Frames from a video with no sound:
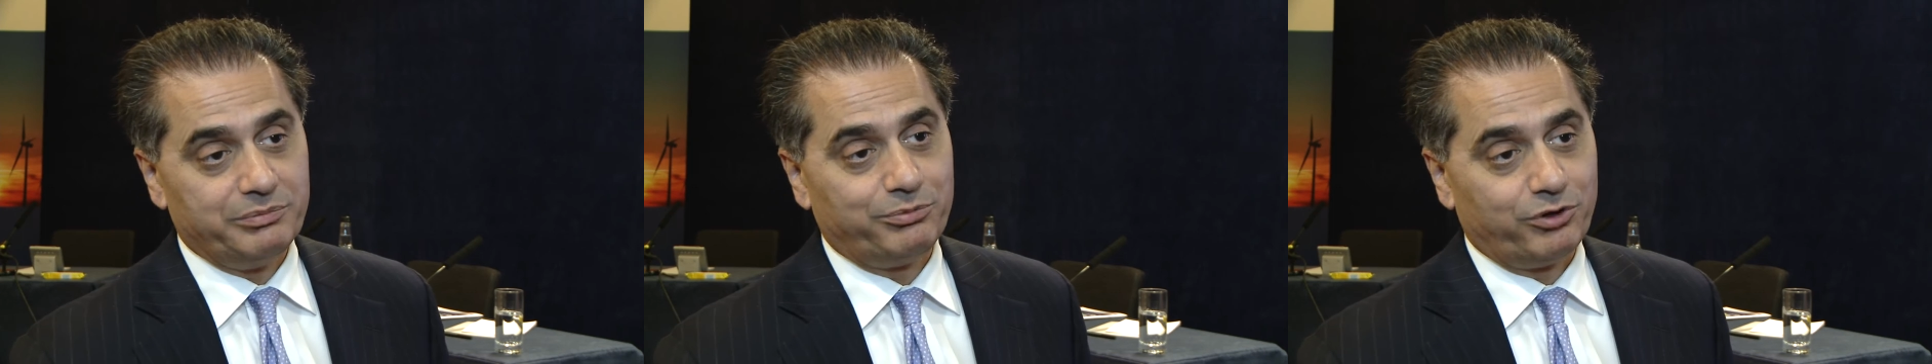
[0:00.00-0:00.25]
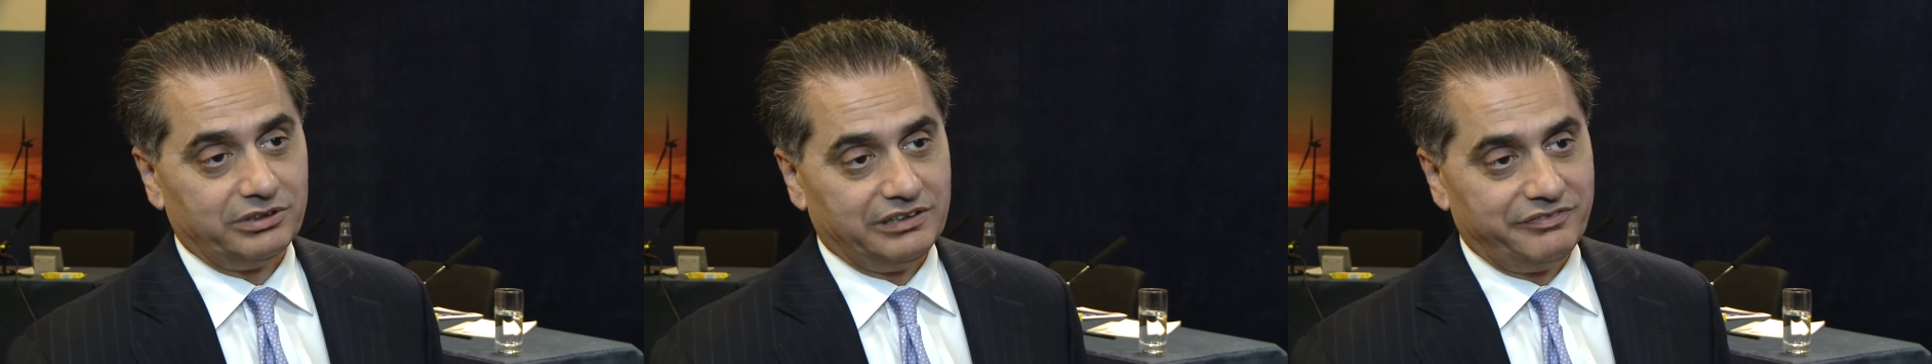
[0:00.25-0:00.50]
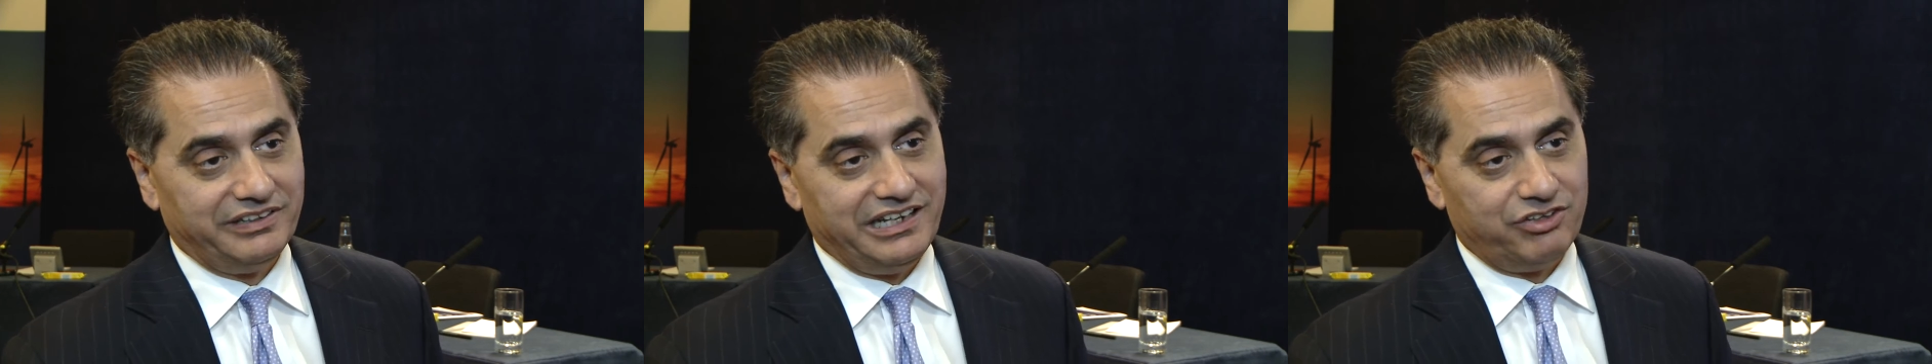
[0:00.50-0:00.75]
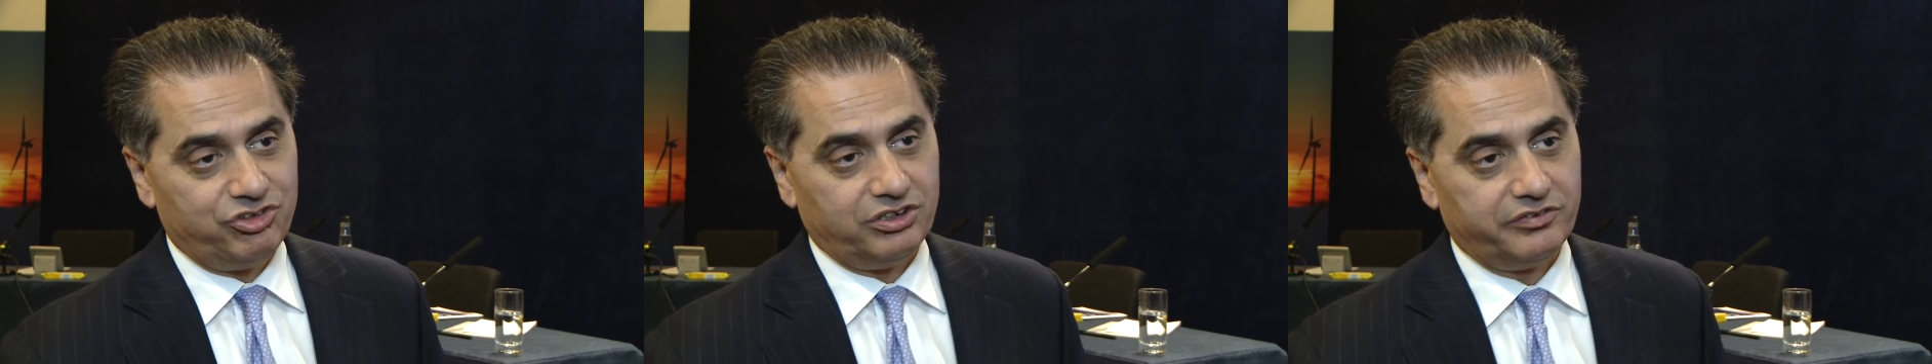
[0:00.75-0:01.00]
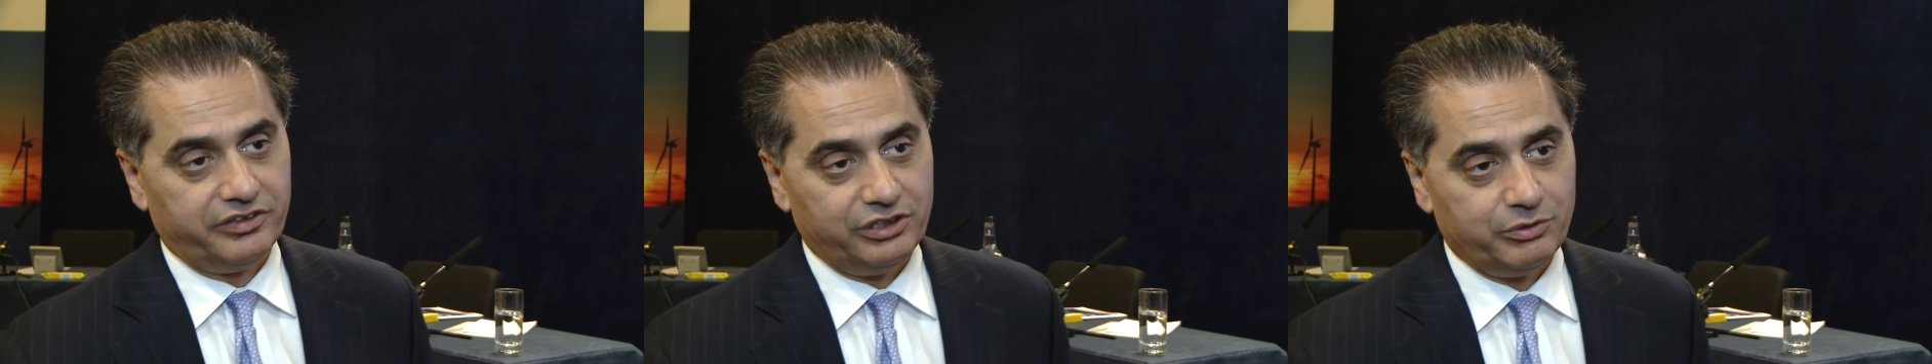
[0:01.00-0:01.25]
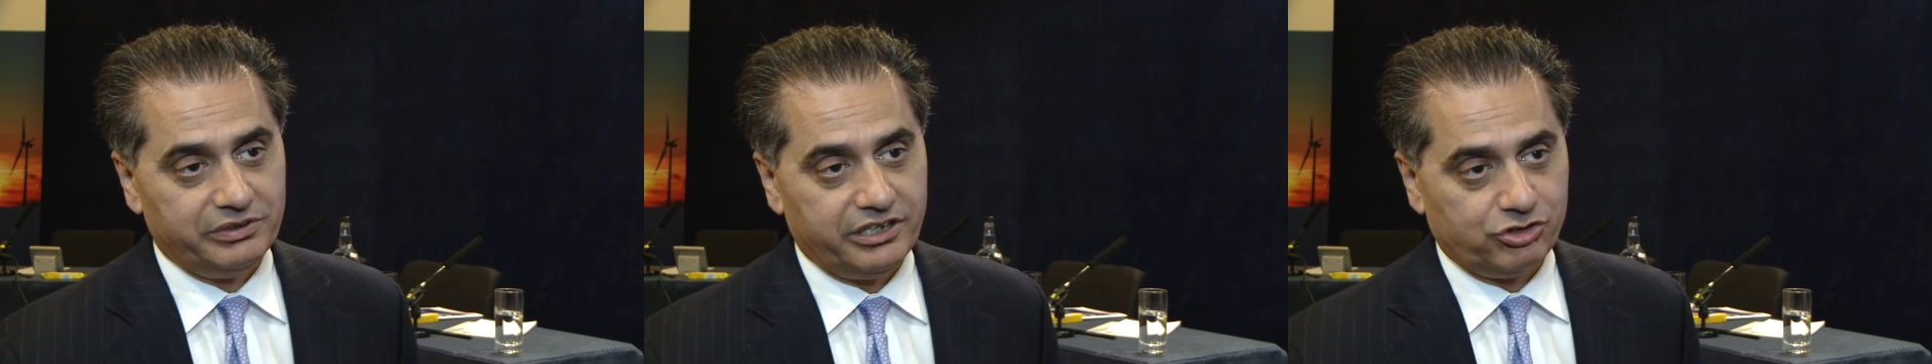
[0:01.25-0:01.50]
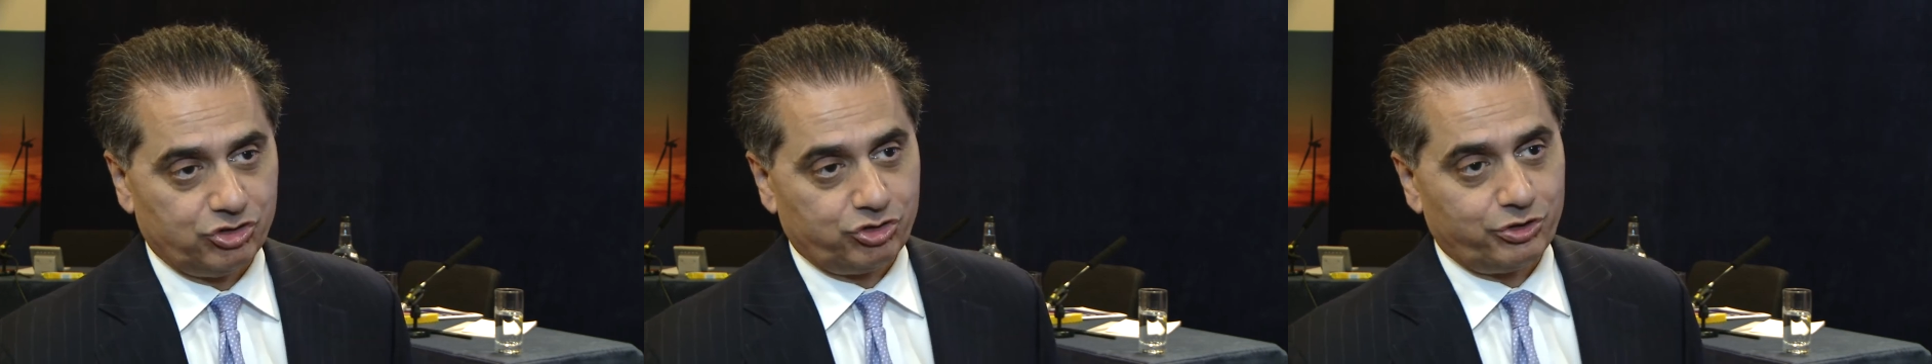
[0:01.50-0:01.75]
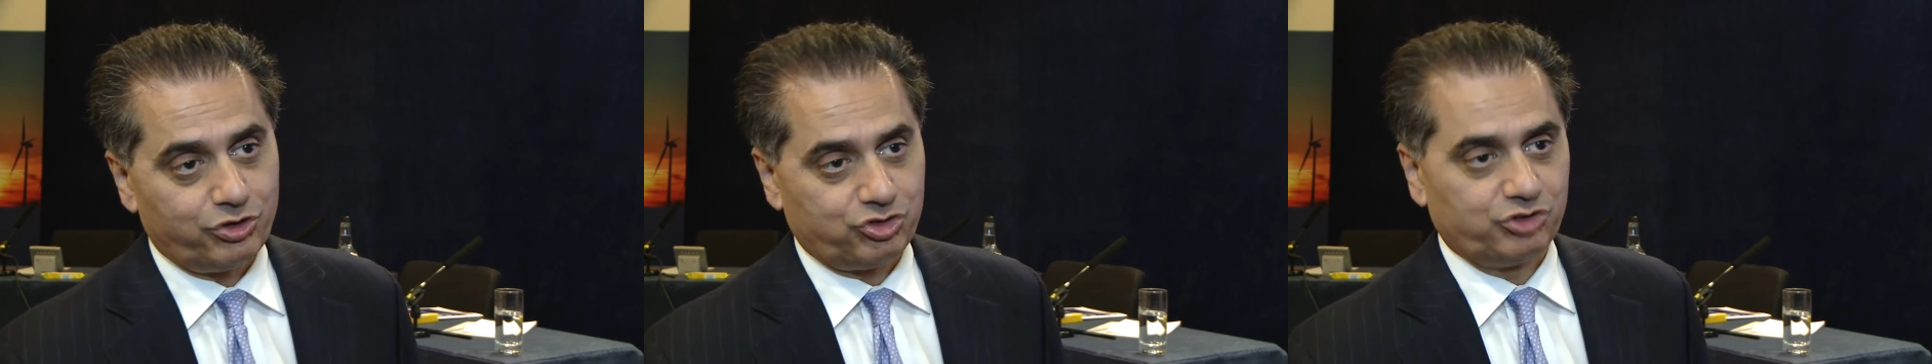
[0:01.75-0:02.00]
importantly financing of renewable energy
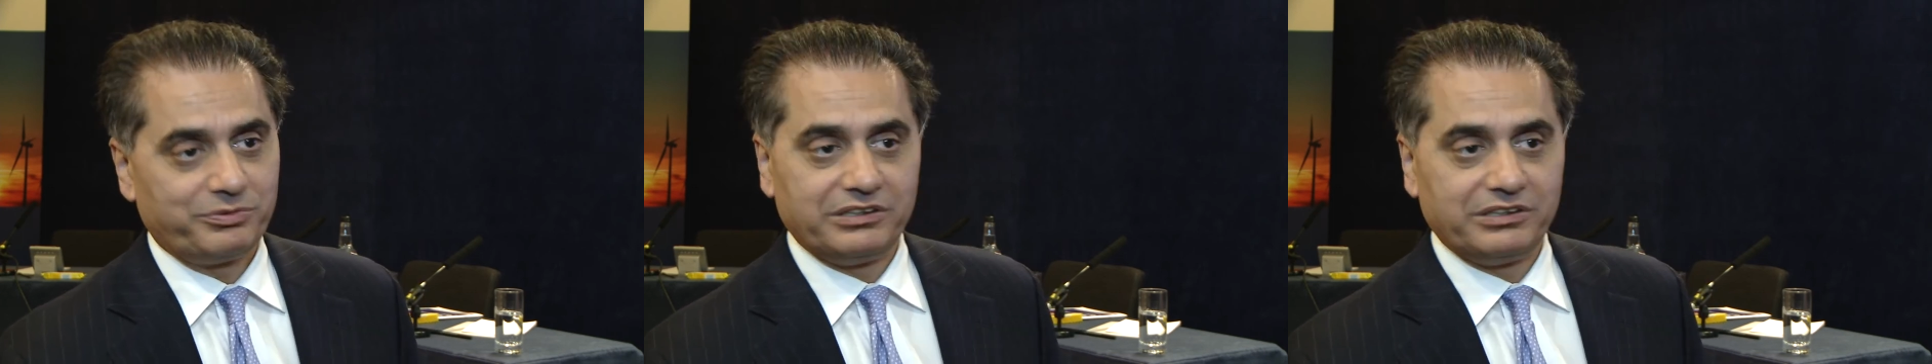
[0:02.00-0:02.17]
sources.